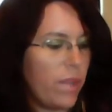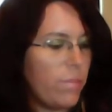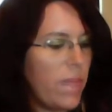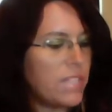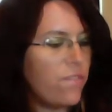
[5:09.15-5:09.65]

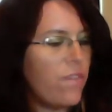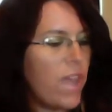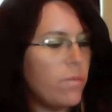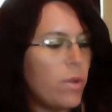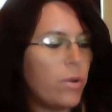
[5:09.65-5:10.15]
It has a
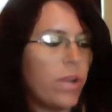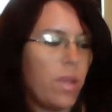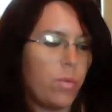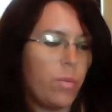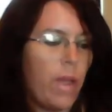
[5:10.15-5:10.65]
fine motor
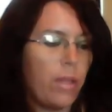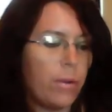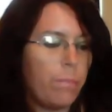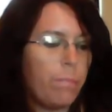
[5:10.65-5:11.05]
and propeller,